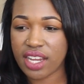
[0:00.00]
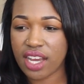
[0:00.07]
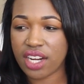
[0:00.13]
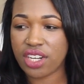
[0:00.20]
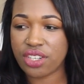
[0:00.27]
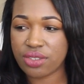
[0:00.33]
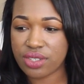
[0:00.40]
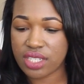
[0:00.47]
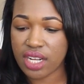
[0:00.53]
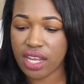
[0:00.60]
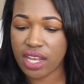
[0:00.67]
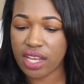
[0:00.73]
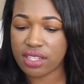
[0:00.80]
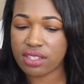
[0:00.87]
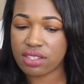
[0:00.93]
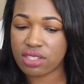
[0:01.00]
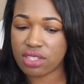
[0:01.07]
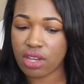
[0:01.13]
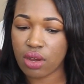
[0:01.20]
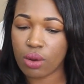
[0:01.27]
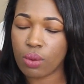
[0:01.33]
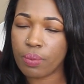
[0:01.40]
I got a new desk.
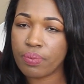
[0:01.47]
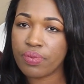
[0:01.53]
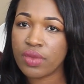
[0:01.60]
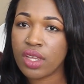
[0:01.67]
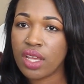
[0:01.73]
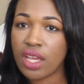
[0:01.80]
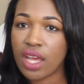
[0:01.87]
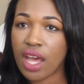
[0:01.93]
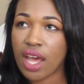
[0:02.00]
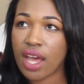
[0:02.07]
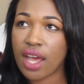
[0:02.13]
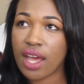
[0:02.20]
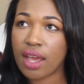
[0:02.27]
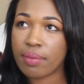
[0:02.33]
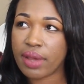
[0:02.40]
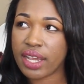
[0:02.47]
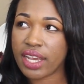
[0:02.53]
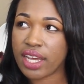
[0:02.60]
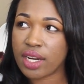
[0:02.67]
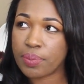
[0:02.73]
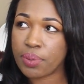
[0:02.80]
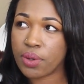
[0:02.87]
So um, I
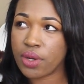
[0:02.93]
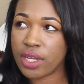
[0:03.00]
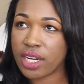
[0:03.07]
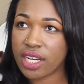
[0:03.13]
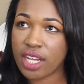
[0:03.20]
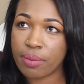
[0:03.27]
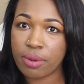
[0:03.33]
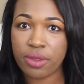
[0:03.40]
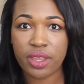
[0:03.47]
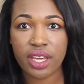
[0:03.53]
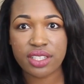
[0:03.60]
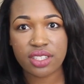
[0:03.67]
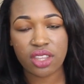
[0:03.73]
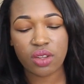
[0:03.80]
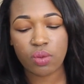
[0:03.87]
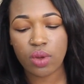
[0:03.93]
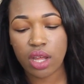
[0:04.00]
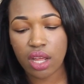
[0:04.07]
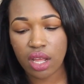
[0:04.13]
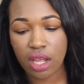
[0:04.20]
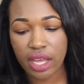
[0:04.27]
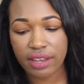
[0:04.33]
gotta put a couple things on the
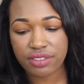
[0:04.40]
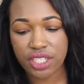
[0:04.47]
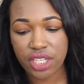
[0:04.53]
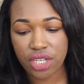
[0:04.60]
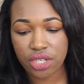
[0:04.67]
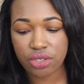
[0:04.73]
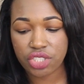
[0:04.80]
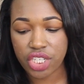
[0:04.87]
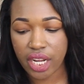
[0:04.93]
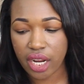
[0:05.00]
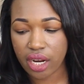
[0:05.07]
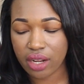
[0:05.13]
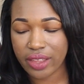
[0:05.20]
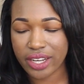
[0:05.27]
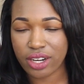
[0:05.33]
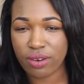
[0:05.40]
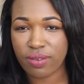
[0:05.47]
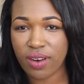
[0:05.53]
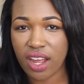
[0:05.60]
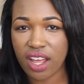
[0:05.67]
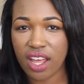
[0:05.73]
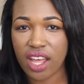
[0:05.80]
wall. I have to get a new chair, like a
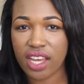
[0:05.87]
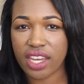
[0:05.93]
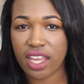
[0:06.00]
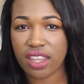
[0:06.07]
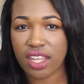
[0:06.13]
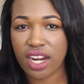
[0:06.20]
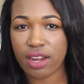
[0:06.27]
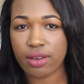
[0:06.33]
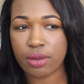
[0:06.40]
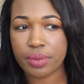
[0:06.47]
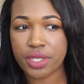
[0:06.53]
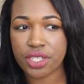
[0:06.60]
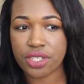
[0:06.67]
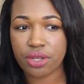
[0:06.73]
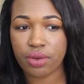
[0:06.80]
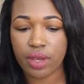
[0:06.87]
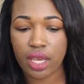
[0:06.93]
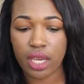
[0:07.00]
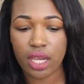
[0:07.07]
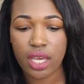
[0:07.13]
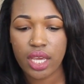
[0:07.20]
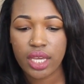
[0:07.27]
rug, and then I will be
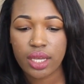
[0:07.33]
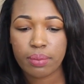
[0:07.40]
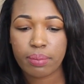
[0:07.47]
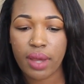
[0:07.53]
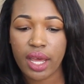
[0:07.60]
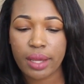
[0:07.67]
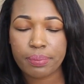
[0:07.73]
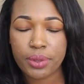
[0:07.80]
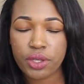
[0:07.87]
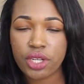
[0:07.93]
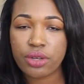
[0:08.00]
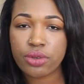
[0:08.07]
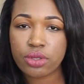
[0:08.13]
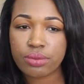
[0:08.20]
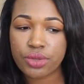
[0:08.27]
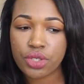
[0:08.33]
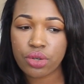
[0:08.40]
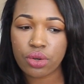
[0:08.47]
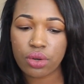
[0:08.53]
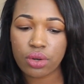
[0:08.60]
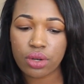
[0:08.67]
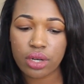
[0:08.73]
doing my beauty room
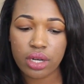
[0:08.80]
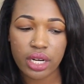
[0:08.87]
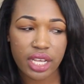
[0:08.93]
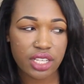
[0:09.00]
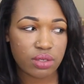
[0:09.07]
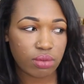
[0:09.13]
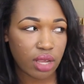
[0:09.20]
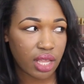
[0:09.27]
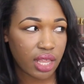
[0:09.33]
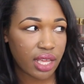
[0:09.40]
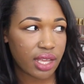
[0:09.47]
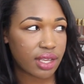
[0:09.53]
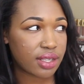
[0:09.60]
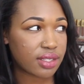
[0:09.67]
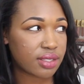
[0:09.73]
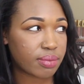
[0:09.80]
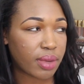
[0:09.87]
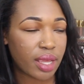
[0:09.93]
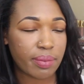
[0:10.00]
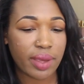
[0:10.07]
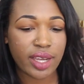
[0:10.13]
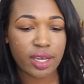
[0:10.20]
tour as well as
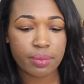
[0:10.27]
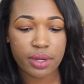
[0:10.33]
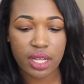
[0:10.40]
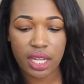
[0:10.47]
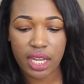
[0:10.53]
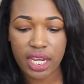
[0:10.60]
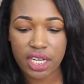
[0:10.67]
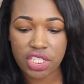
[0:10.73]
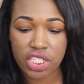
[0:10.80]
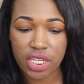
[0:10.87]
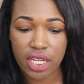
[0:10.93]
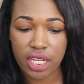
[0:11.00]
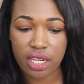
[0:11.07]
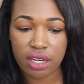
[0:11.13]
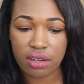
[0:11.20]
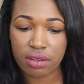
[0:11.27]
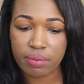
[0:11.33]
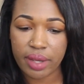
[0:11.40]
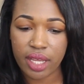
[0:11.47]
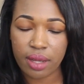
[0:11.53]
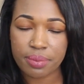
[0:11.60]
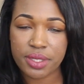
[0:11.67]
my makeup collection,
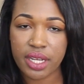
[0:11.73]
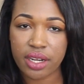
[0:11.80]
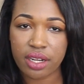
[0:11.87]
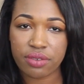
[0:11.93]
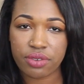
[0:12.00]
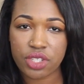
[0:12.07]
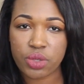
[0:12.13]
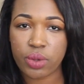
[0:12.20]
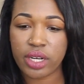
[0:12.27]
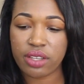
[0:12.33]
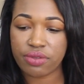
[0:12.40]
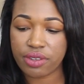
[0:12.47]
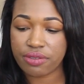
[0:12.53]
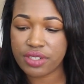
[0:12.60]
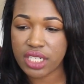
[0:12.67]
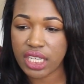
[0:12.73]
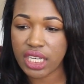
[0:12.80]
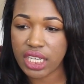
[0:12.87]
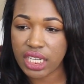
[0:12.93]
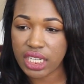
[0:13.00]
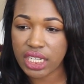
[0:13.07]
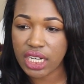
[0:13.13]
my updated for
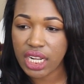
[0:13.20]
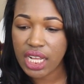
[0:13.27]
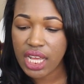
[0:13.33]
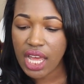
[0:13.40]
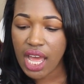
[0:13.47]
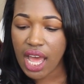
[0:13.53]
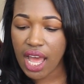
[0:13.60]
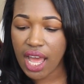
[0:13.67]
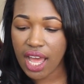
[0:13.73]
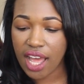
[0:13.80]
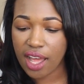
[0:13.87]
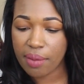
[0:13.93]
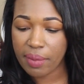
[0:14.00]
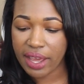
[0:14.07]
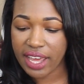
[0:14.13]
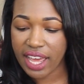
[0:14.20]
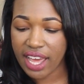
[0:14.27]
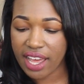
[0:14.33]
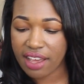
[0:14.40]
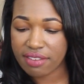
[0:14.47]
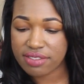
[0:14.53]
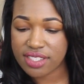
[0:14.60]
2015. Um, I
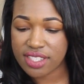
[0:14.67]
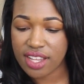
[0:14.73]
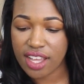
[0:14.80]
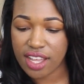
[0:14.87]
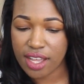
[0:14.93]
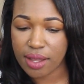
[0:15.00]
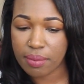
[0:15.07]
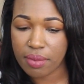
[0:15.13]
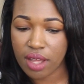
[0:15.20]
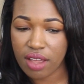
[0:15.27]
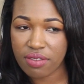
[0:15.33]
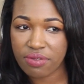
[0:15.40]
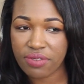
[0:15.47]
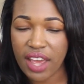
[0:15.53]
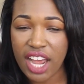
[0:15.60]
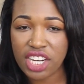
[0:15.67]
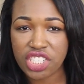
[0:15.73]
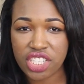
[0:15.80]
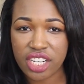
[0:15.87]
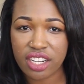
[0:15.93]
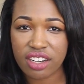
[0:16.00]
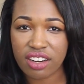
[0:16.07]
have some
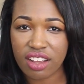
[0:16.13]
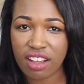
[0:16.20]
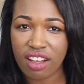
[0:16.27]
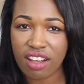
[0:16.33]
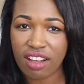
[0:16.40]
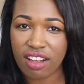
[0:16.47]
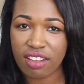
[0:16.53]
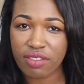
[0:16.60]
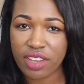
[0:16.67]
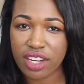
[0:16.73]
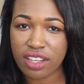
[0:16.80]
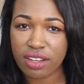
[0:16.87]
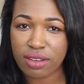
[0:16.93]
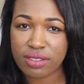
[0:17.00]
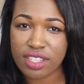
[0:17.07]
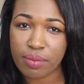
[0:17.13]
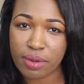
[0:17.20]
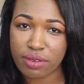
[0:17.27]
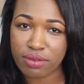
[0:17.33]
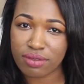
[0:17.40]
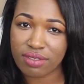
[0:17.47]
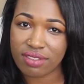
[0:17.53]
fashion haul videos. I've
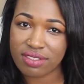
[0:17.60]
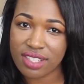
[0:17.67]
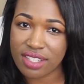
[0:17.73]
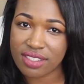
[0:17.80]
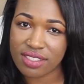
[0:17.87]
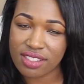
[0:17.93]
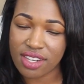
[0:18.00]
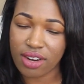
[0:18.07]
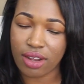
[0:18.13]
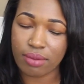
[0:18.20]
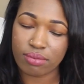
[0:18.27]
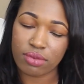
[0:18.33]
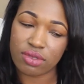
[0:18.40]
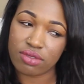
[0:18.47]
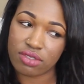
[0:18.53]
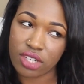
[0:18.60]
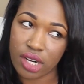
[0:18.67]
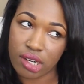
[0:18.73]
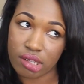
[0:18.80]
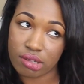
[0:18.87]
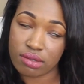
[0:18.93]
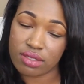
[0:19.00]
been, since, you know, I'm
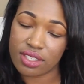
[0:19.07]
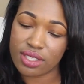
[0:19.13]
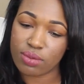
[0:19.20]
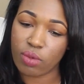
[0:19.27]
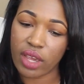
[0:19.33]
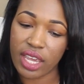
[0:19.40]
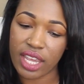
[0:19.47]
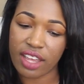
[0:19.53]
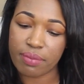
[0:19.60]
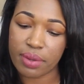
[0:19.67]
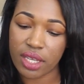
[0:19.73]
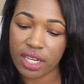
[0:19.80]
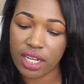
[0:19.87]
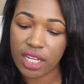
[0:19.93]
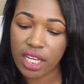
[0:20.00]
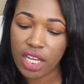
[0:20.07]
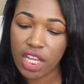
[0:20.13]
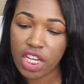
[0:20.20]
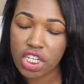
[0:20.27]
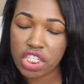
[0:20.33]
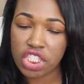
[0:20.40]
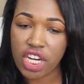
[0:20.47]
trying to lose this weight, I've been
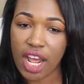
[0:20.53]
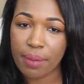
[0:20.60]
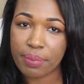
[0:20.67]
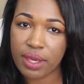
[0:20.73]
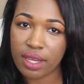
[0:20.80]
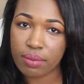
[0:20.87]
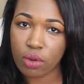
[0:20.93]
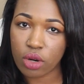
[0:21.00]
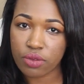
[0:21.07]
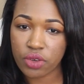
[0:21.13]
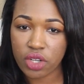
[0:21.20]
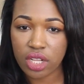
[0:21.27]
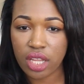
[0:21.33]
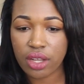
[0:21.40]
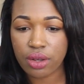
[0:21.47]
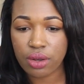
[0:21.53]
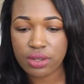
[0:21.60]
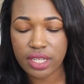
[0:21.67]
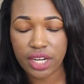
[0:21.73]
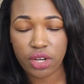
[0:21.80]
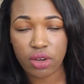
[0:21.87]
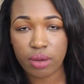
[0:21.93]
shopping more for
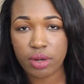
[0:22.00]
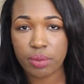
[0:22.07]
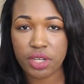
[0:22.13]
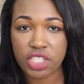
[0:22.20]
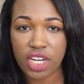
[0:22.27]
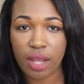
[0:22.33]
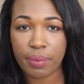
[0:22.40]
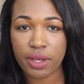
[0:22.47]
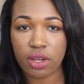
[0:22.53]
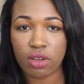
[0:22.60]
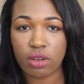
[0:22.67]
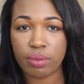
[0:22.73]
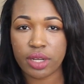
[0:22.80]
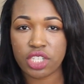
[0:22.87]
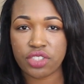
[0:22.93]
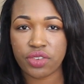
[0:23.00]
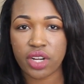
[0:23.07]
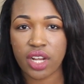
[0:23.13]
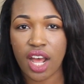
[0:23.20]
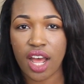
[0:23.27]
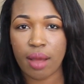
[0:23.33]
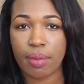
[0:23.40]
clothes. I know I'm gonna be shopping a whole bunch
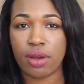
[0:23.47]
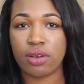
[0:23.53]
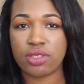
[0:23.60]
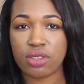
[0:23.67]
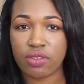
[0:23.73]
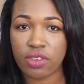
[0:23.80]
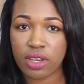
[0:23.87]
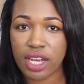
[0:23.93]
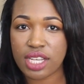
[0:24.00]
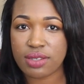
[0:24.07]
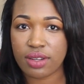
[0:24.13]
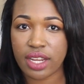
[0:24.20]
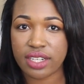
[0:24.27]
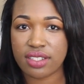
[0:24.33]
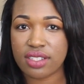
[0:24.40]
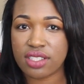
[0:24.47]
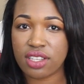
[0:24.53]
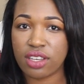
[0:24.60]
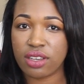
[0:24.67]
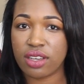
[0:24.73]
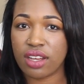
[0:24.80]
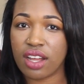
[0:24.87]
for Cabo. So if you guys would like to
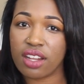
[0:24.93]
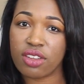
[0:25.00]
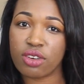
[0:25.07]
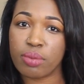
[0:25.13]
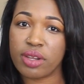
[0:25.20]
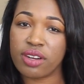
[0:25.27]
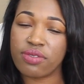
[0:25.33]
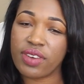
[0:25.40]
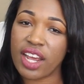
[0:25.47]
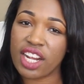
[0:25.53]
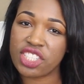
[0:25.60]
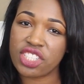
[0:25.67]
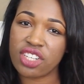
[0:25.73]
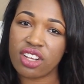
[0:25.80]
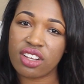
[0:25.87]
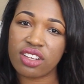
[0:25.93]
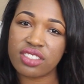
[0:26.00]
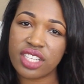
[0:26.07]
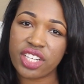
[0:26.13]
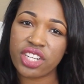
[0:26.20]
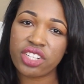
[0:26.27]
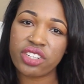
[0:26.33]
see a little bit of fashion
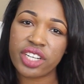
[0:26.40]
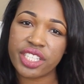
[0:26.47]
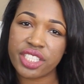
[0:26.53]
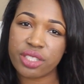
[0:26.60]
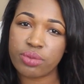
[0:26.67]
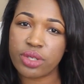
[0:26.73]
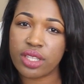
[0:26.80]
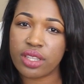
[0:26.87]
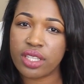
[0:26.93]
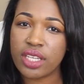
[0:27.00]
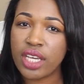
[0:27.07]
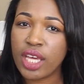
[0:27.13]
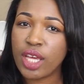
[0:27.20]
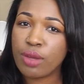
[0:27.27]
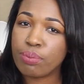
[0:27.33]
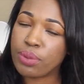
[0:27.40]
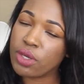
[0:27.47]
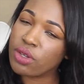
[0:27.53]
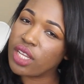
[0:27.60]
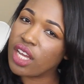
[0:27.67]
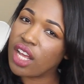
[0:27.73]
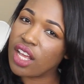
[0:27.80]
hauls integrated with
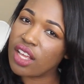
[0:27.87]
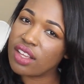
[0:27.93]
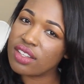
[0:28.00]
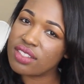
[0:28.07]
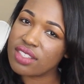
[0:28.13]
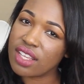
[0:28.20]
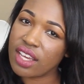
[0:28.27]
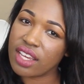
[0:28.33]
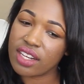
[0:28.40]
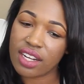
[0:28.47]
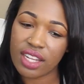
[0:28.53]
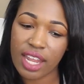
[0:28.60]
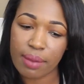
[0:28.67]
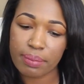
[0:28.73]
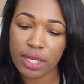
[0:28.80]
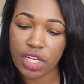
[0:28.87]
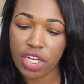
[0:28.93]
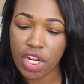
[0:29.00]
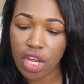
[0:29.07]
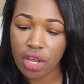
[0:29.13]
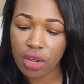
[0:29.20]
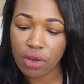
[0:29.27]
beauty hauls, then let me
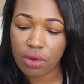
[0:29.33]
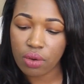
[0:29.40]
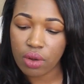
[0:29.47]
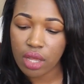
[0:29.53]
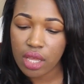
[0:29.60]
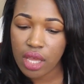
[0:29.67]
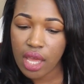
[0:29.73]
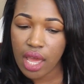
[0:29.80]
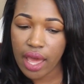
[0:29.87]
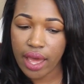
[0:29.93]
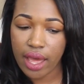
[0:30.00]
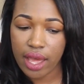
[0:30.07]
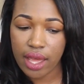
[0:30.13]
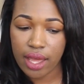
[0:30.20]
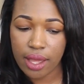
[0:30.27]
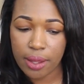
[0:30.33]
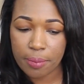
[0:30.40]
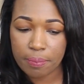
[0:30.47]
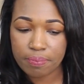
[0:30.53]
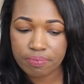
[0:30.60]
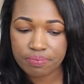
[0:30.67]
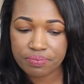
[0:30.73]
know.
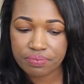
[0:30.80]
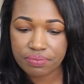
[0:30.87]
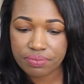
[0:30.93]
Um,